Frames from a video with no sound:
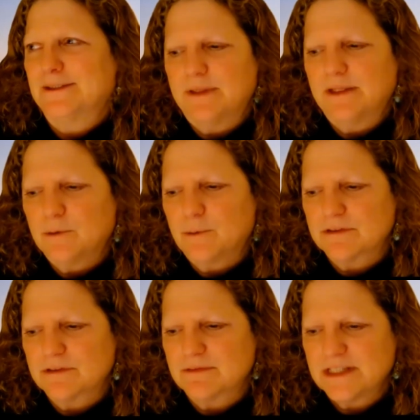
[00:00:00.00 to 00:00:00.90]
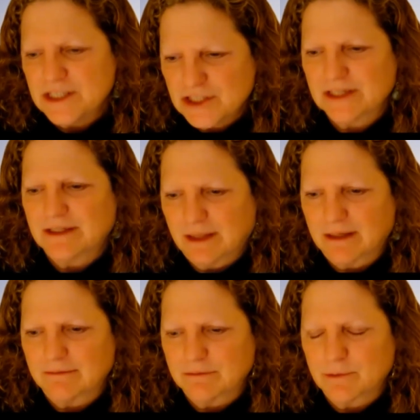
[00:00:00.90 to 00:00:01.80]
In the course of teaching a lot
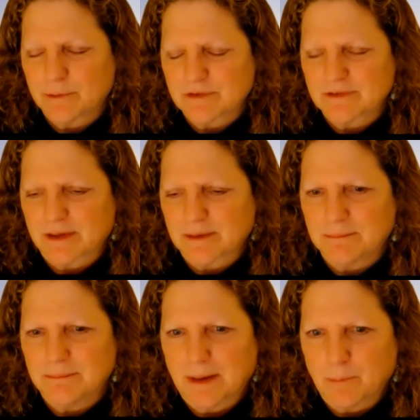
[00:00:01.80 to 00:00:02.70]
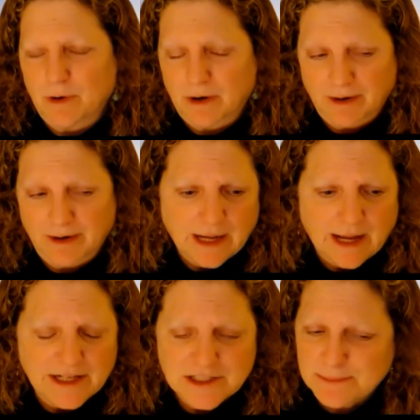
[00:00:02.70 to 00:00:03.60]
of courses on memoir,
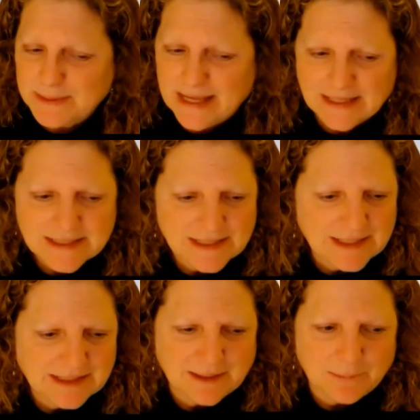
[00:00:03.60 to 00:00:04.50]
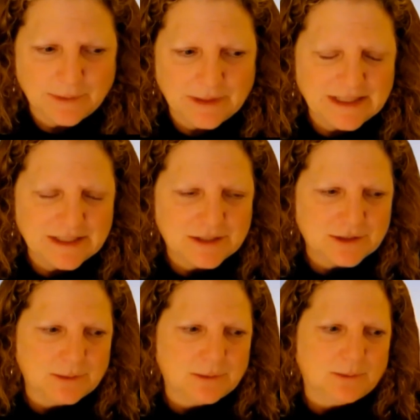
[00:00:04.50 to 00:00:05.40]
I just began to think that we need
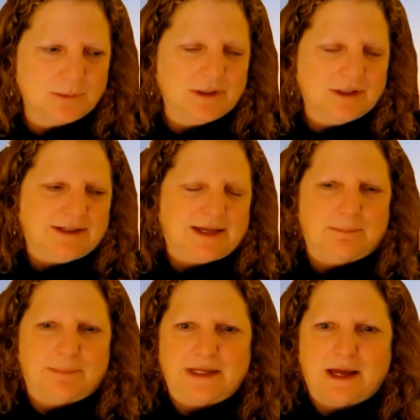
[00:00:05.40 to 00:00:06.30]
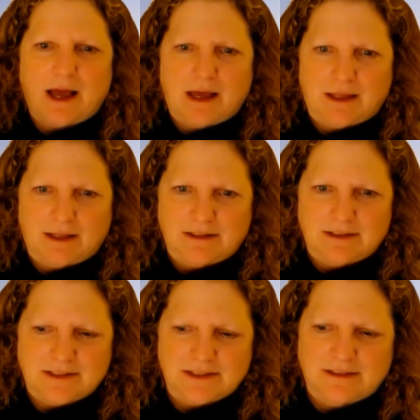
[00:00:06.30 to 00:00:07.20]
to get
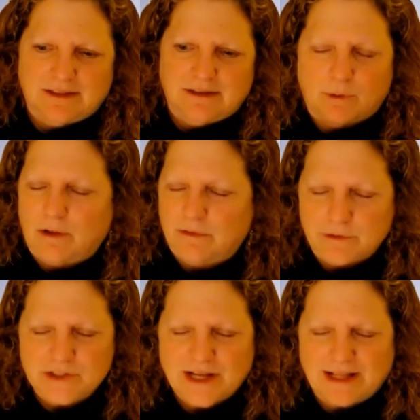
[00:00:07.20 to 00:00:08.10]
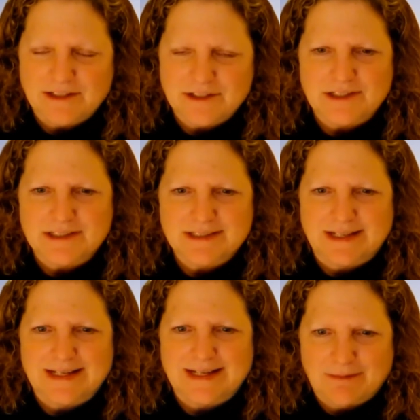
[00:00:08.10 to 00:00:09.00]
beyond all those challenges that
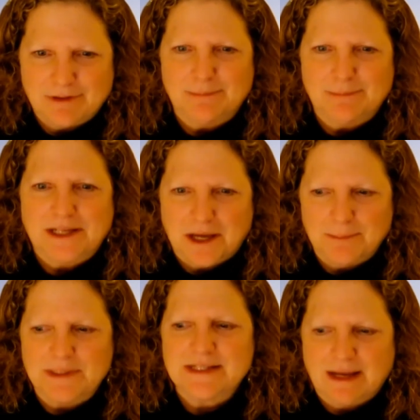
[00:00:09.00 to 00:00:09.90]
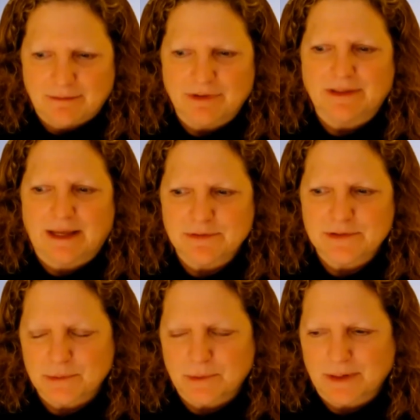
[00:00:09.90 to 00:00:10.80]
inevitably come into every life
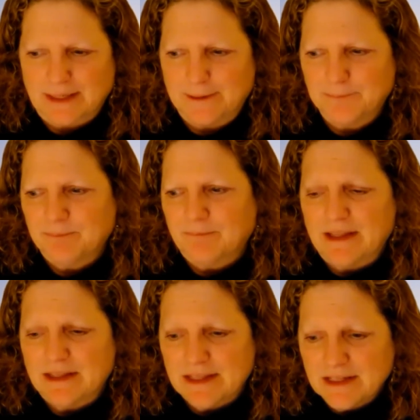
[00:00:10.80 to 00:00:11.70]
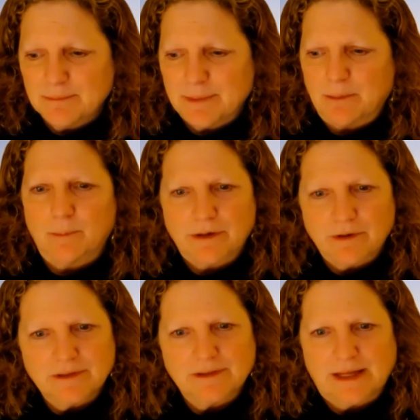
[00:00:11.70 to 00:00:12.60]
story and think about, what are
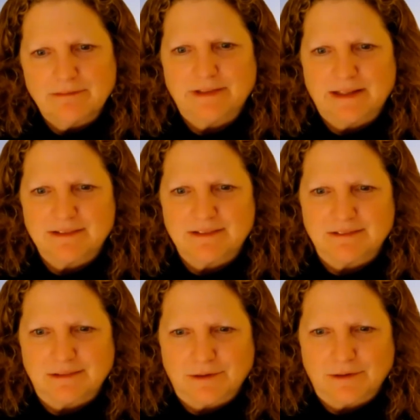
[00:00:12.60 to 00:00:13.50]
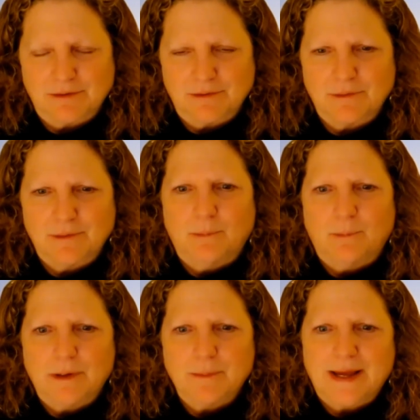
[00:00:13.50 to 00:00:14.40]
the life lessons learned?
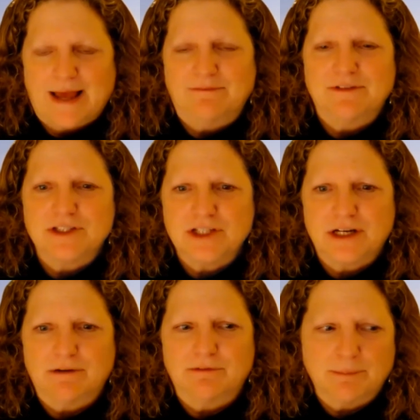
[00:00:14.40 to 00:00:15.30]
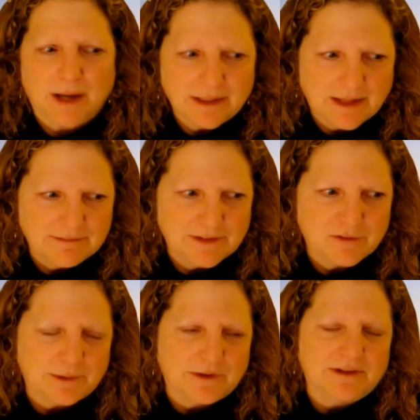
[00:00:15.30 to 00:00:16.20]
What do I have to share from my life
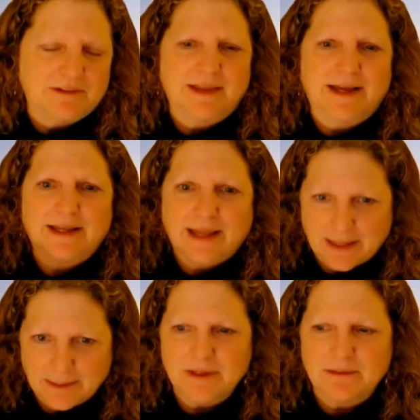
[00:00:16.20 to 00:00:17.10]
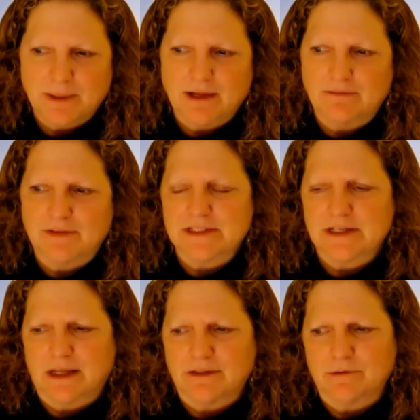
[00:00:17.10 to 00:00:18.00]
experience that can be a benefit to
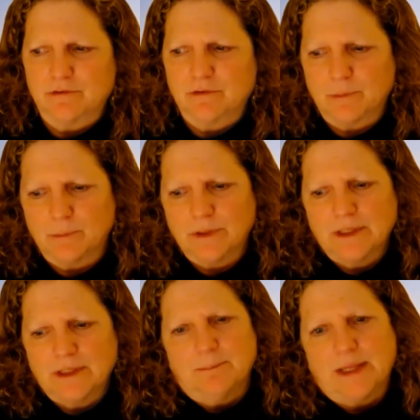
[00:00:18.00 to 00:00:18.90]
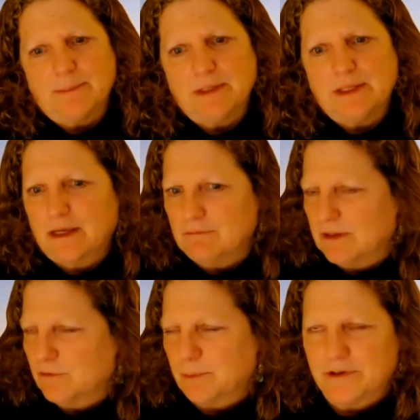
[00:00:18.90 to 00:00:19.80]
others who may be
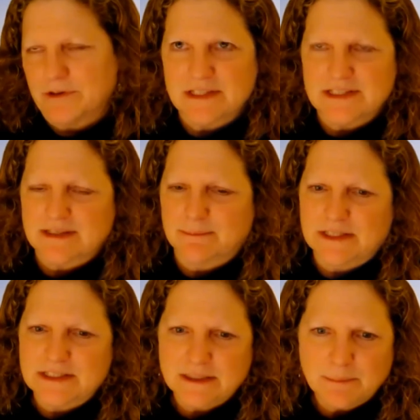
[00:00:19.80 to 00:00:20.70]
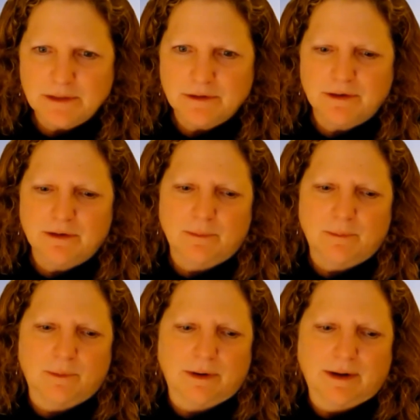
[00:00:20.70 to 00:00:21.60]
experiencing something similar
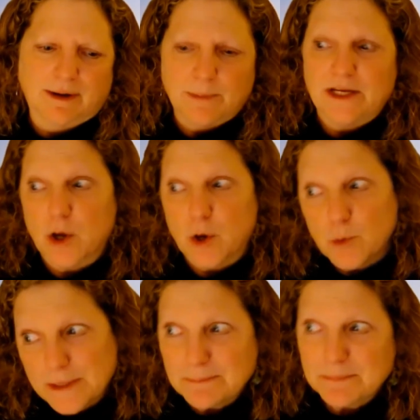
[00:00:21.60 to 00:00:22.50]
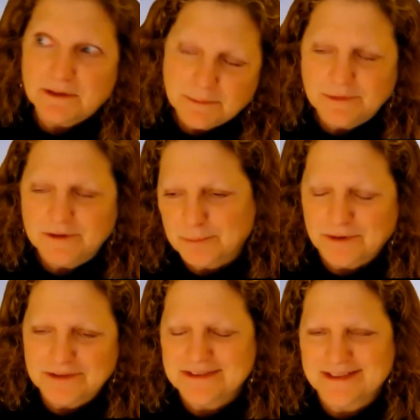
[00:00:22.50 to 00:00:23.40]
or may know people who are
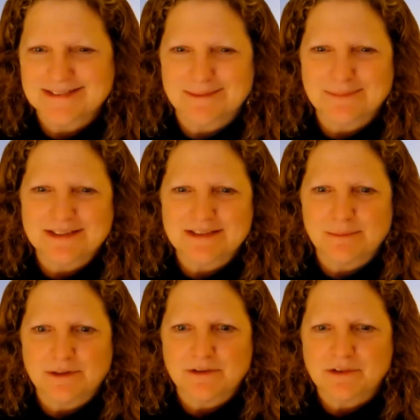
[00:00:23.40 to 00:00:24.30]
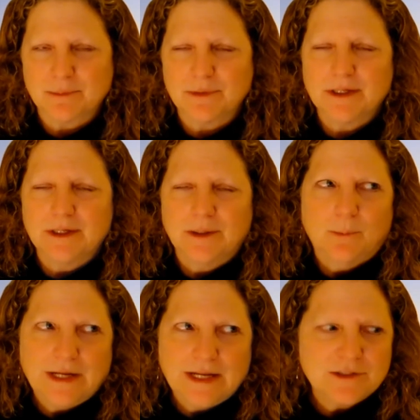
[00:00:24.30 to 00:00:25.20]
experiencing something similar? So
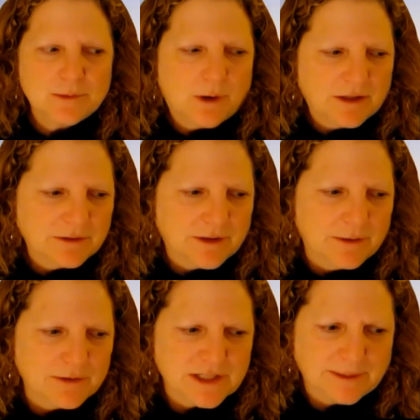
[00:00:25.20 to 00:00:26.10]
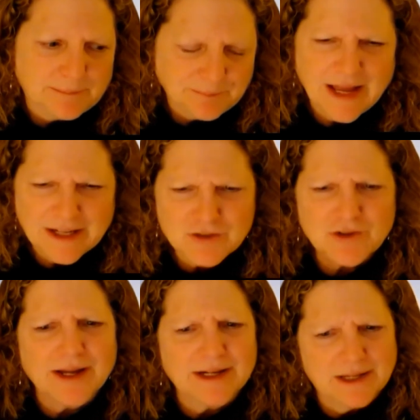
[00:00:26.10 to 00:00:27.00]
when I do author coaching, I
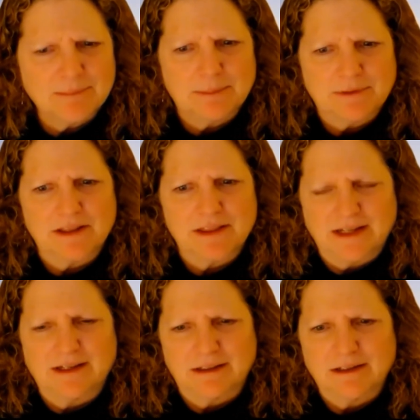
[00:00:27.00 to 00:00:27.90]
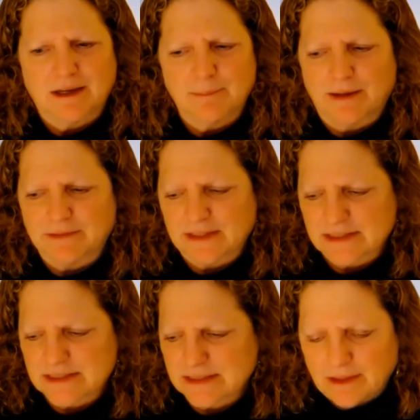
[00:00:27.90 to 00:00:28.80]
try to get people to think about
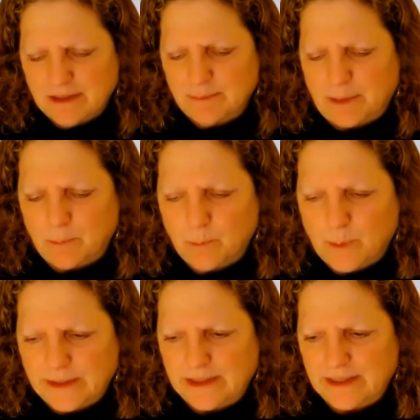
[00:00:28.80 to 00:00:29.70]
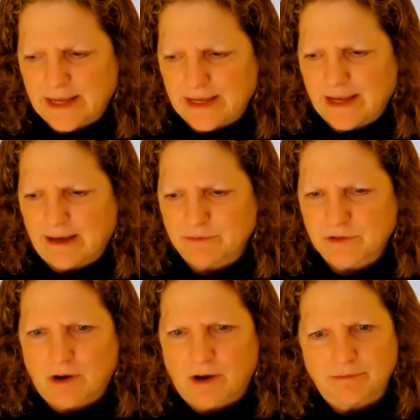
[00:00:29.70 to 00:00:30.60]
this, think about what they have
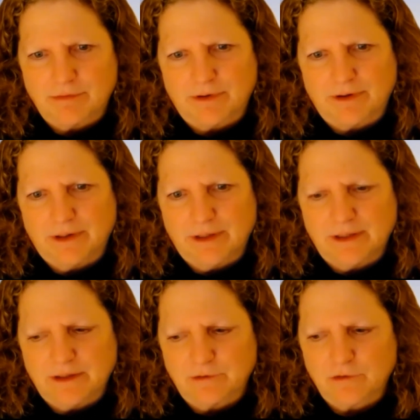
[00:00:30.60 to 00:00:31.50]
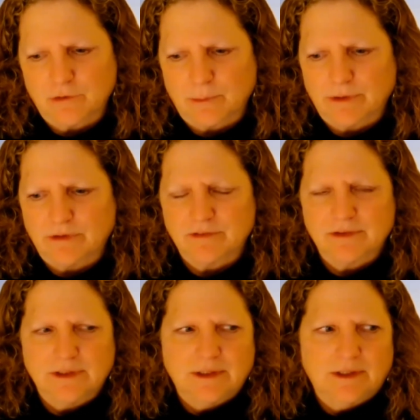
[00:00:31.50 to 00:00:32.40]
to offer in their stories
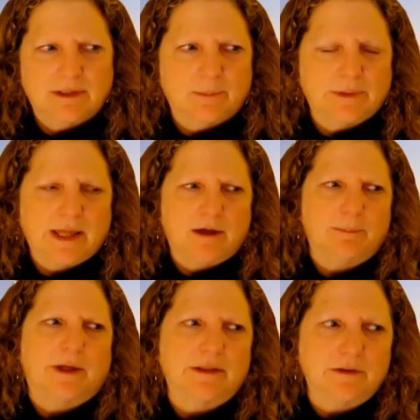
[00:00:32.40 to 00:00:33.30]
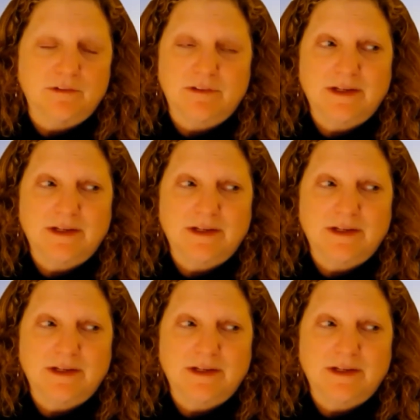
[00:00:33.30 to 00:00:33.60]
that will help others.